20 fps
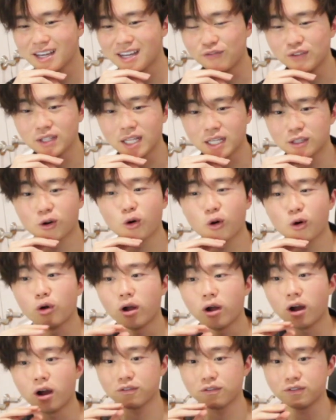I feel like the
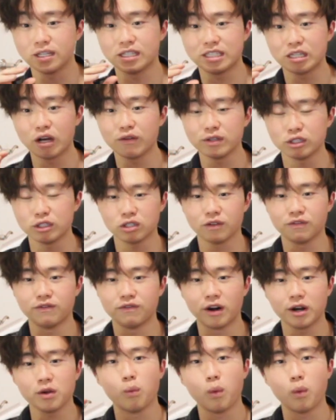choreography itself is just a
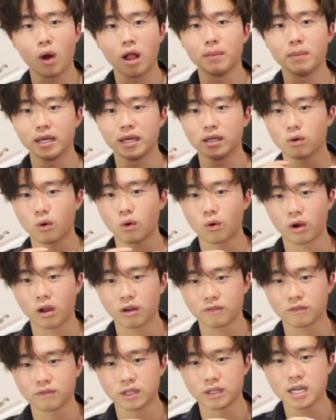very well-made
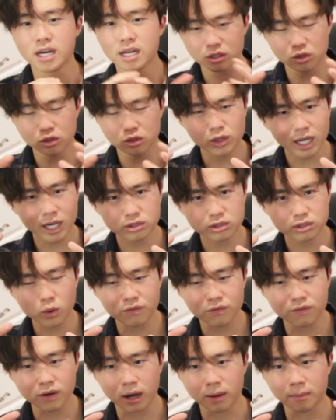choreography. Do you guys
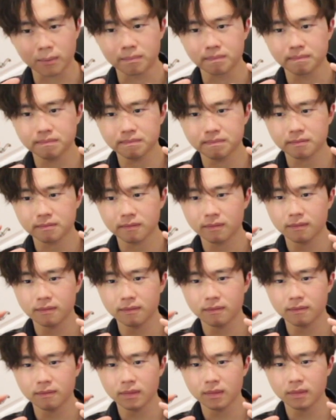know if
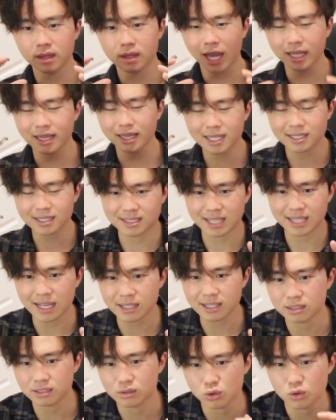I think it
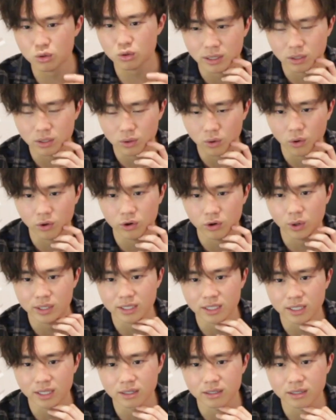says who made the choreo
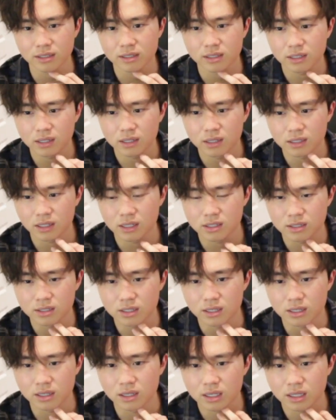at the end. Let's
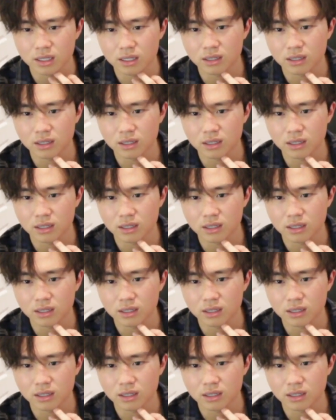see.